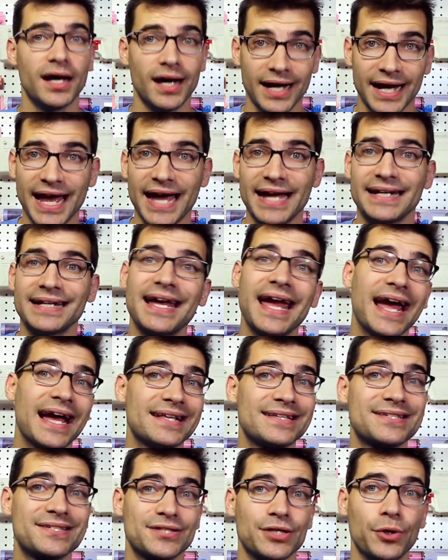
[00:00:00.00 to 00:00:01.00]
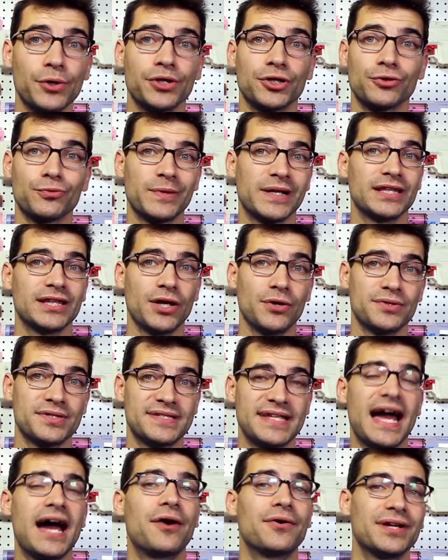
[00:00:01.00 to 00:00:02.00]
again can slow your
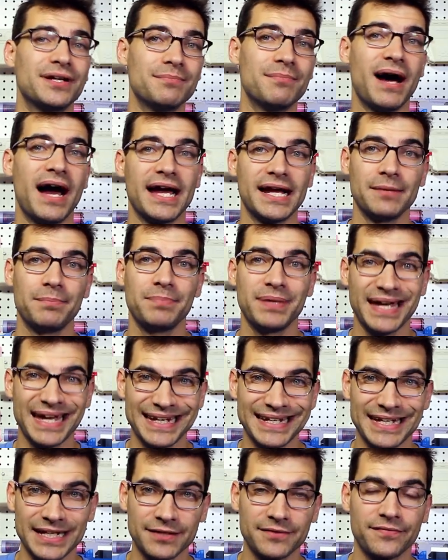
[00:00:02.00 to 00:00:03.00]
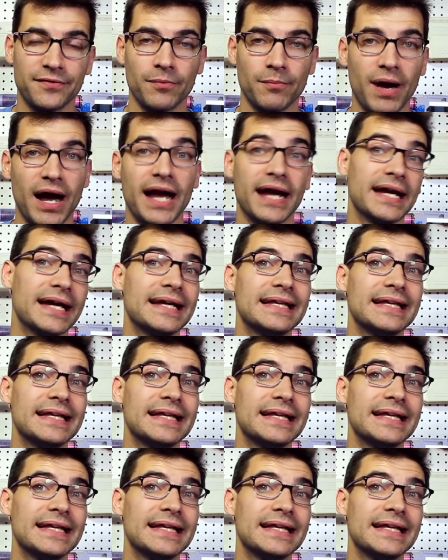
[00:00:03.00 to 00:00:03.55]
reloads down, in my opinion, for my,